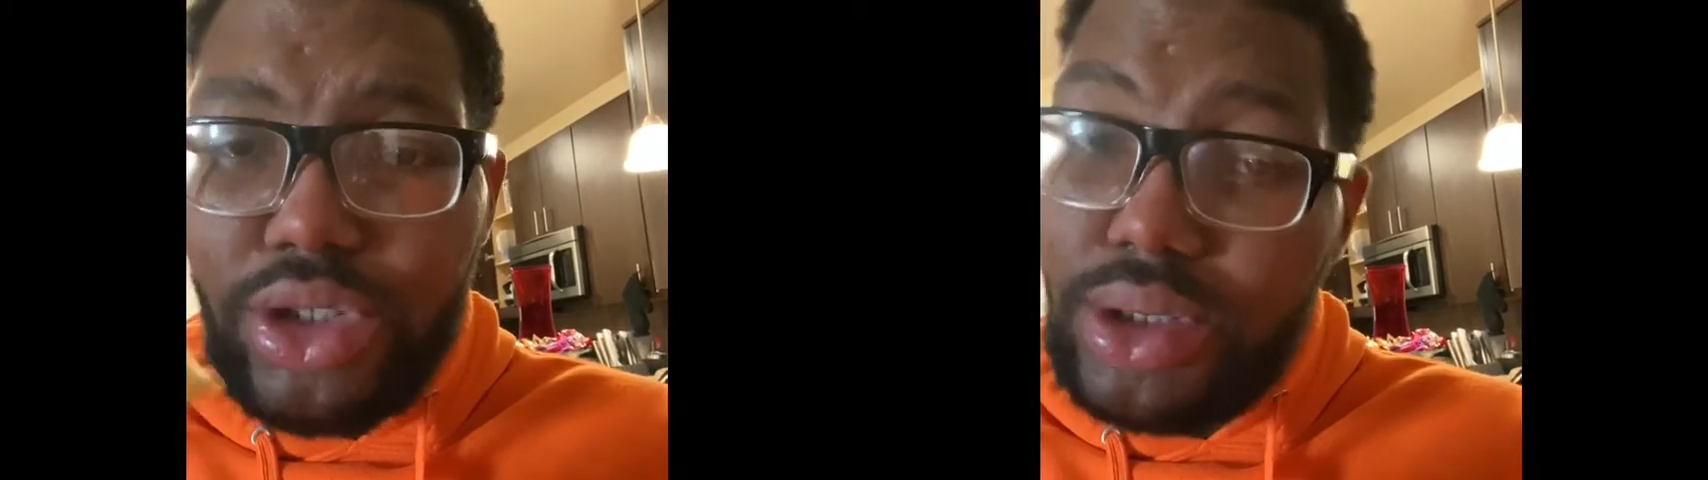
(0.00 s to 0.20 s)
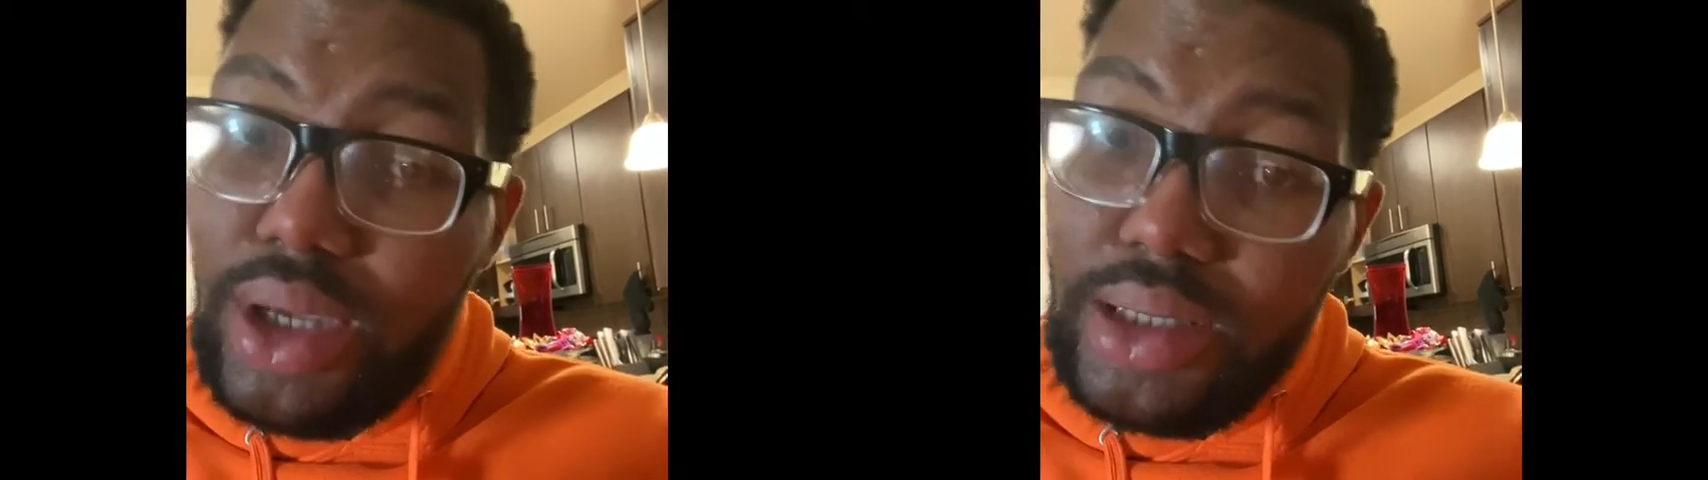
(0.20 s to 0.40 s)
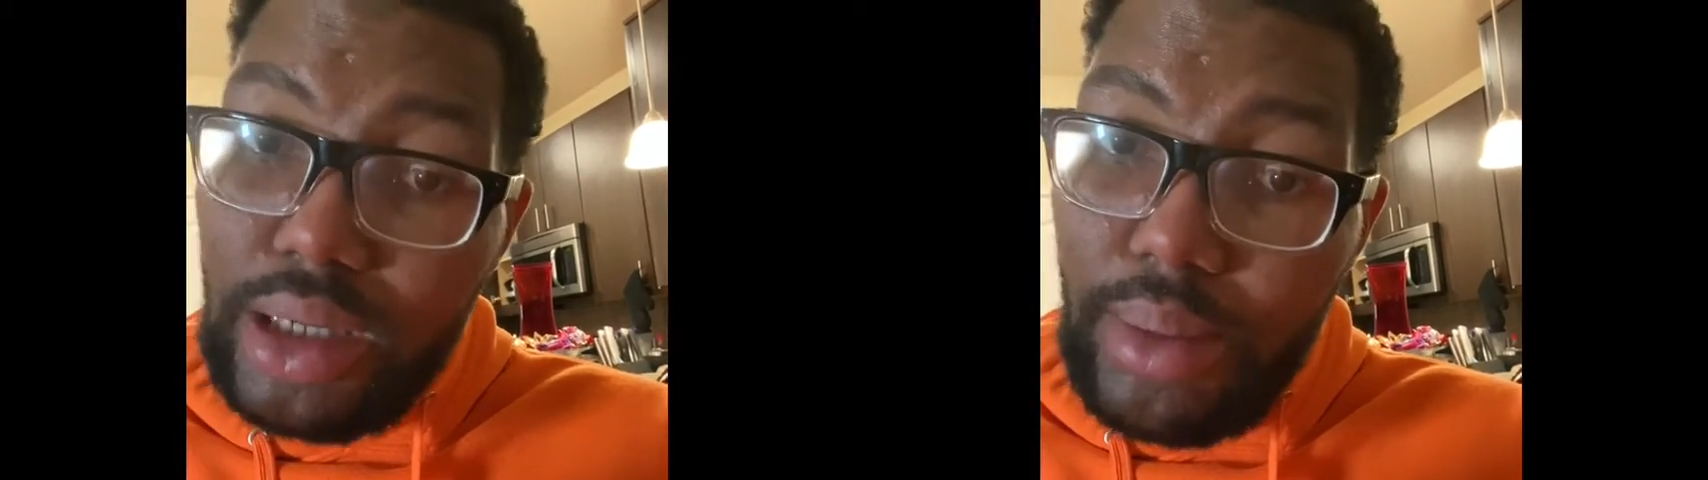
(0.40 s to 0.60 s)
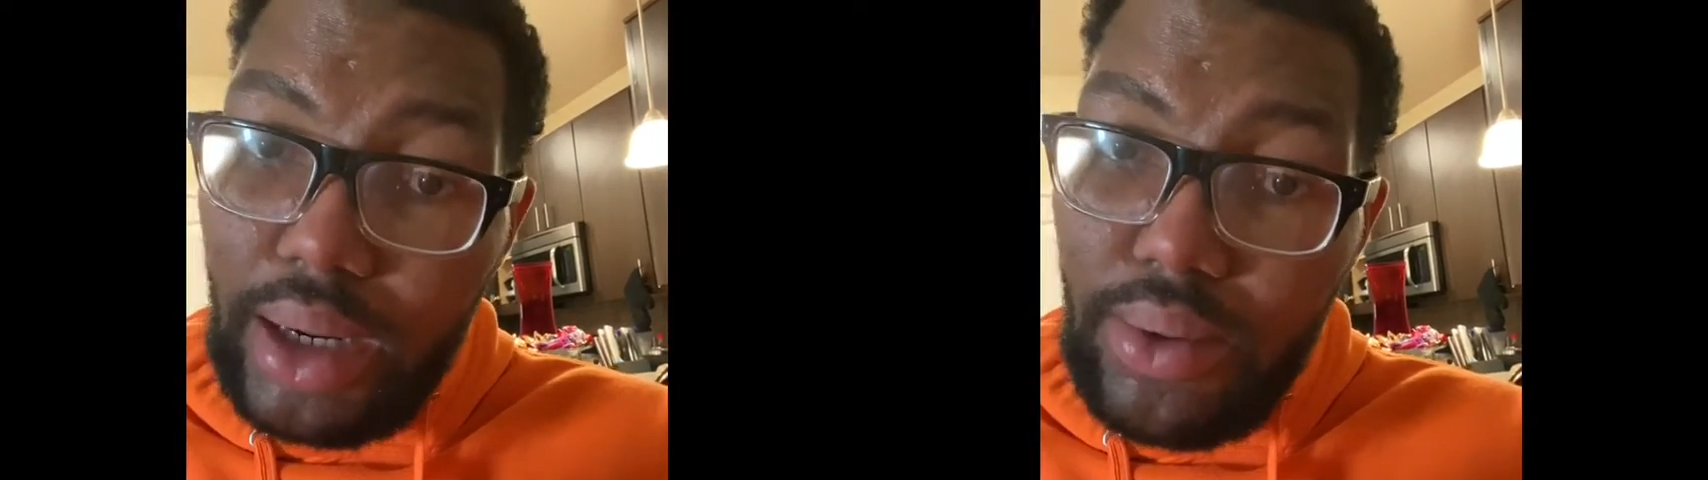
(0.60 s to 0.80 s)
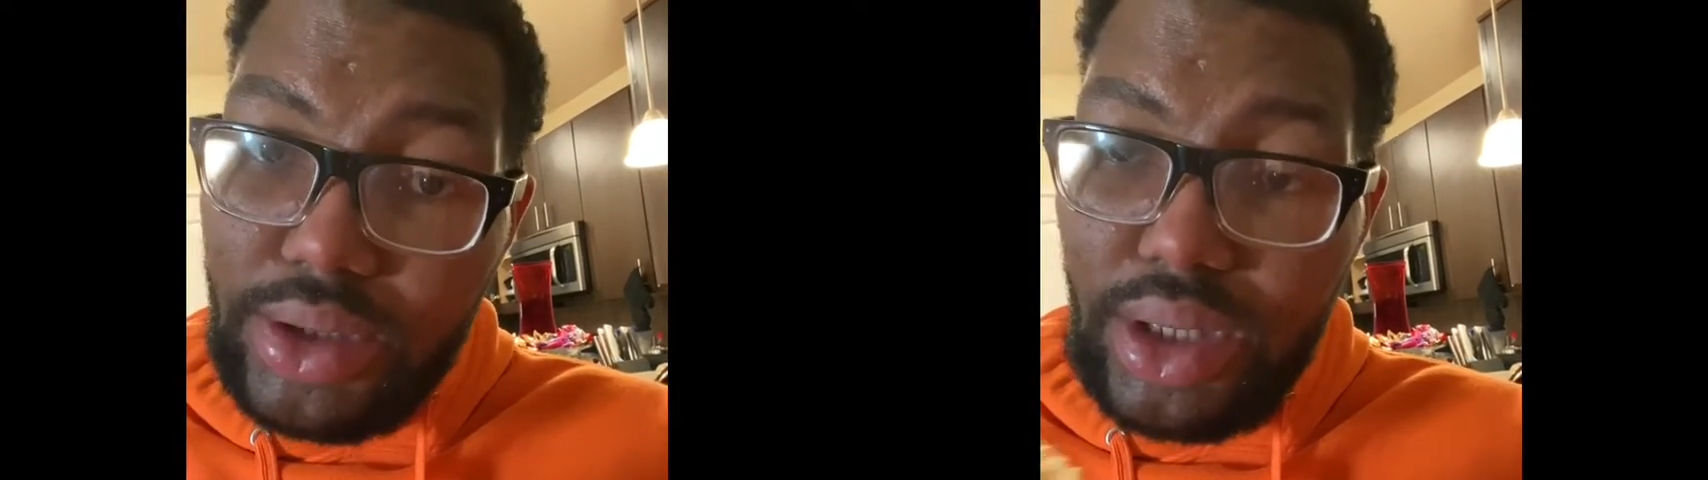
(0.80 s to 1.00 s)
in case anybody
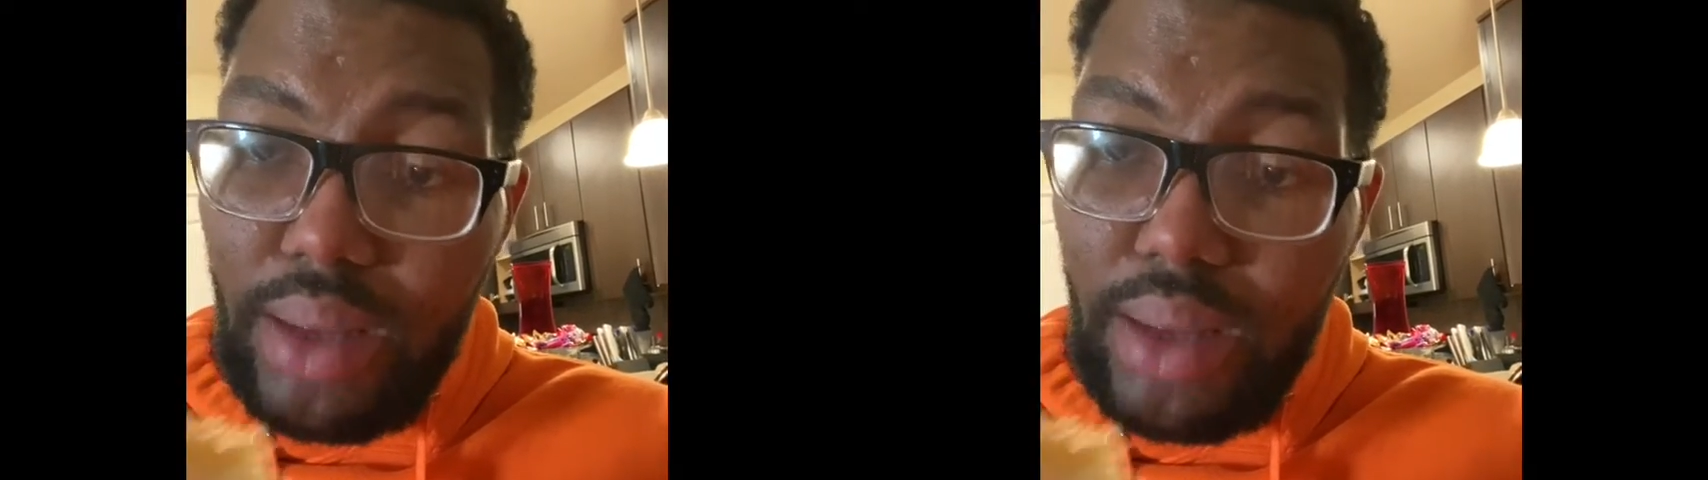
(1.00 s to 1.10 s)
questioned that,